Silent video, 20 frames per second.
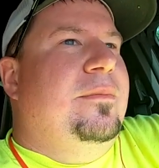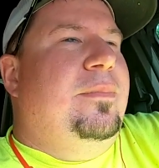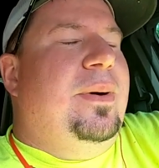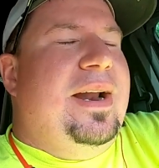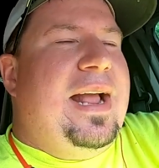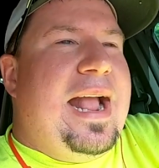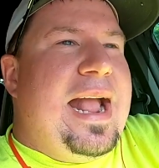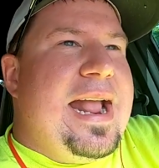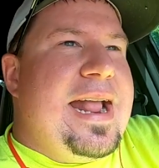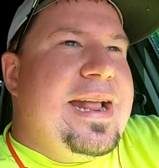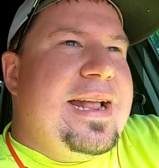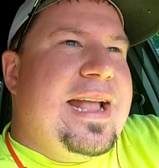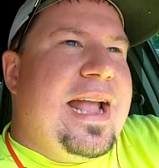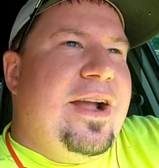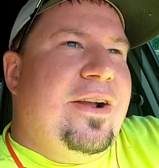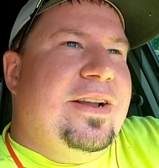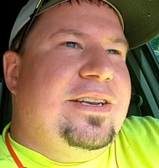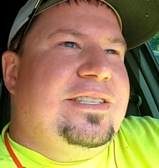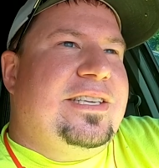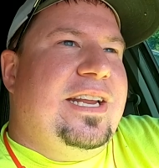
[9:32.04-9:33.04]
But I hate
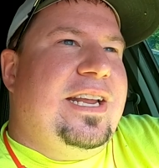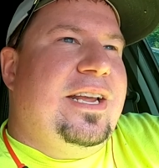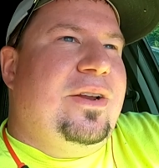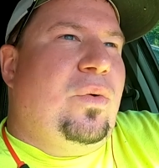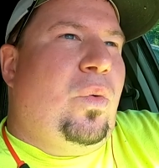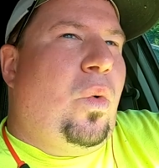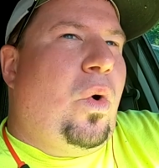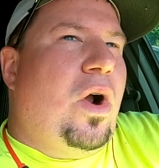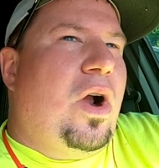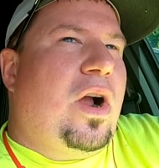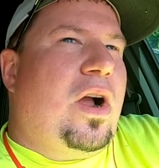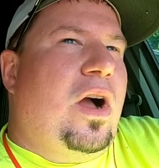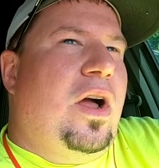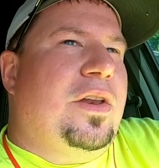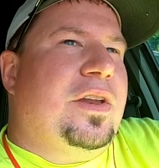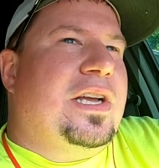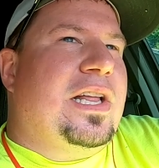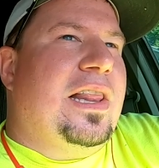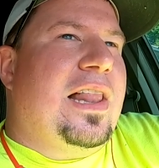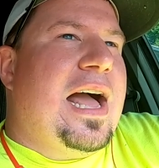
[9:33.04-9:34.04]
guaranteeing work
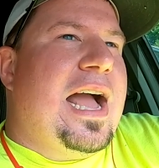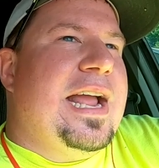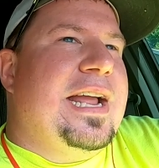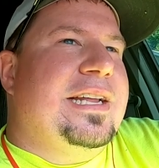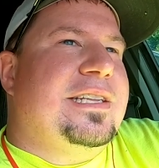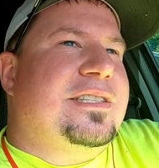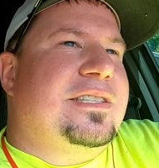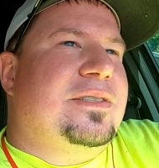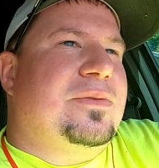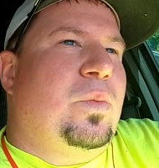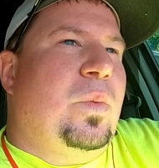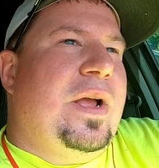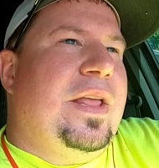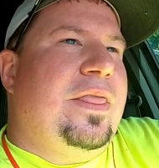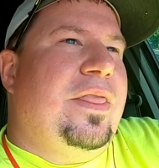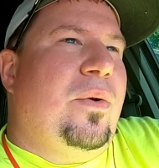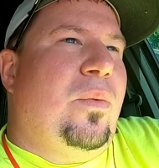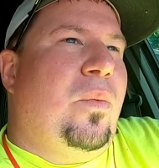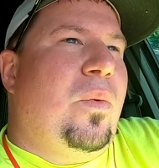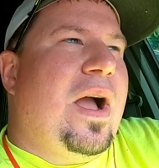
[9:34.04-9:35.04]
on clients
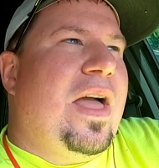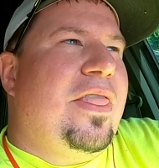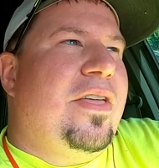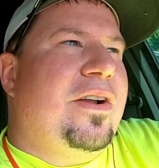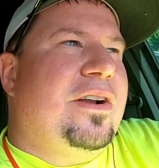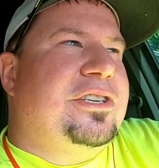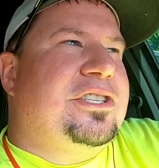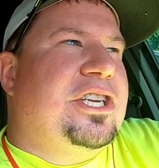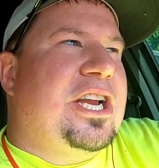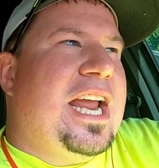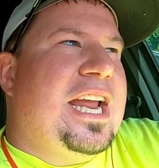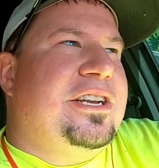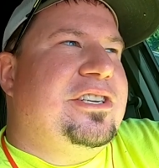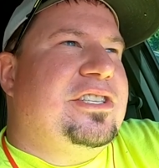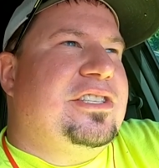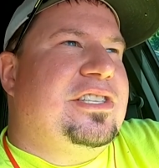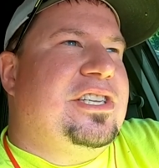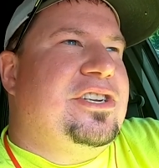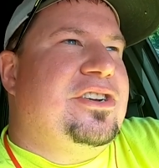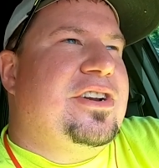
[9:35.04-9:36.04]
when the weather
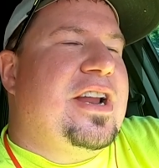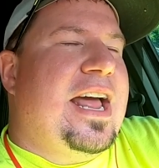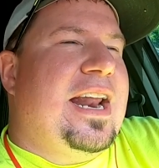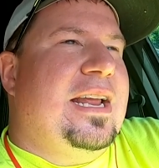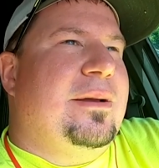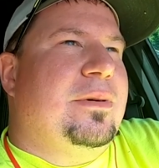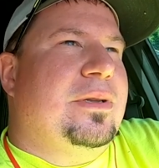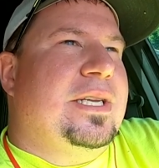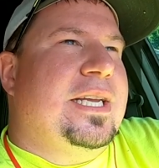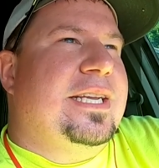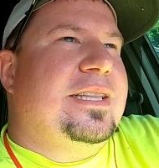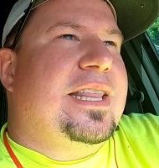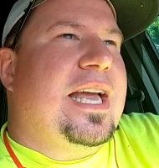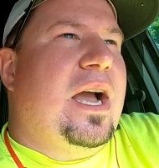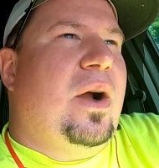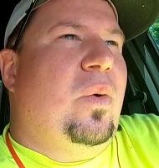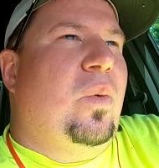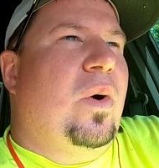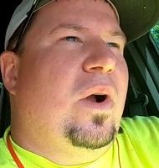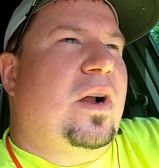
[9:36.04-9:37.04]
changes and you're not able to get
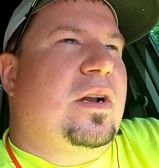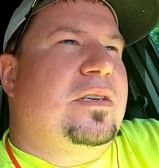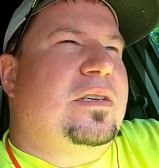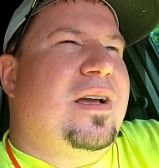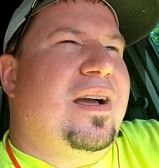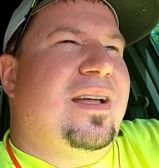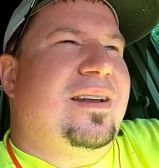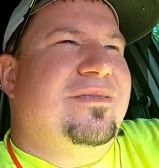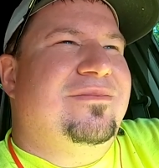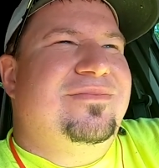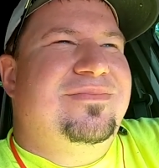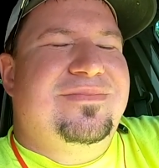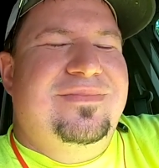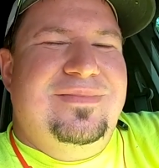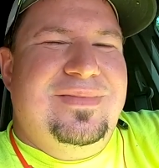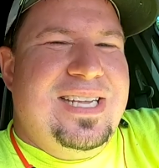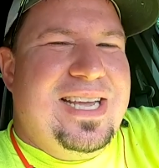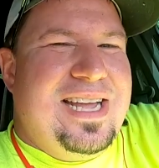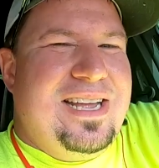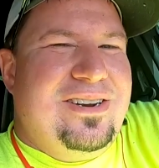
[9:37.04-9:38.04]
that work done.
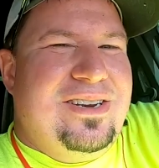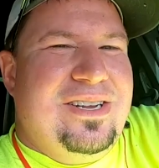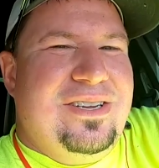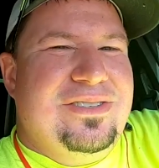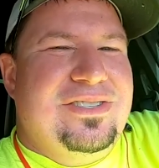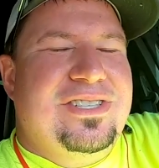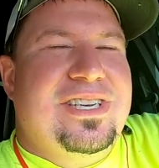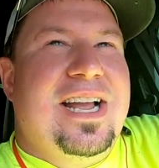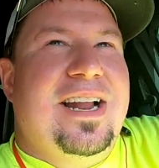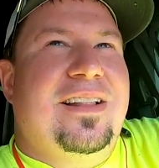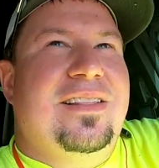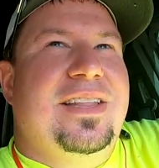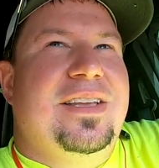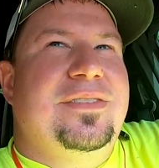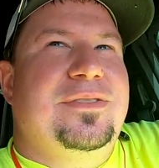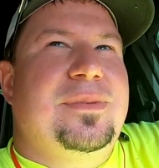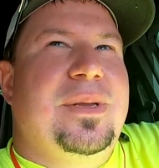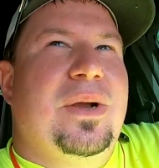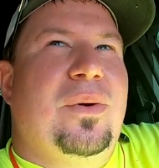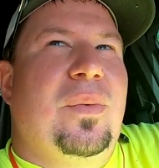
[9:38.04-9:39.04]
I don't know, it just kind of
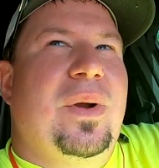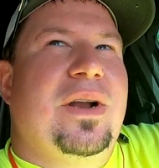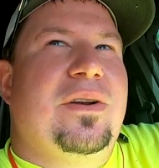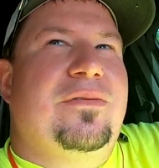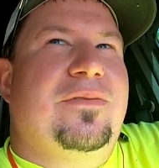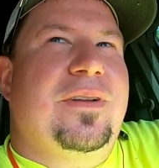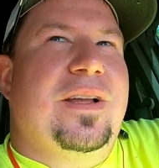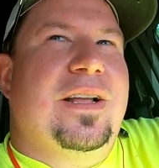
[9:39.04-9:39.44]
leaves me a weird